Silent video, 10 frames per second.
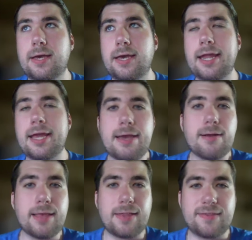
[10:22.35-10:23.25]
in a
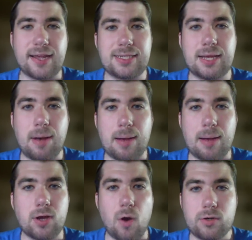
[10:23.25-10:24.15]
year that sets him up
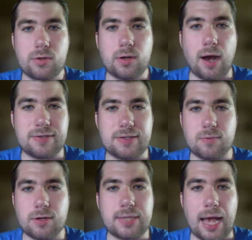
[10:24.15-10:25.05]
to go into an offseason
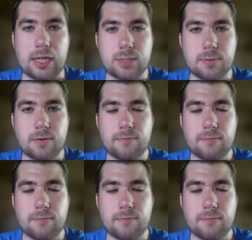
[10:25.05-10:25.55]
where he's eligible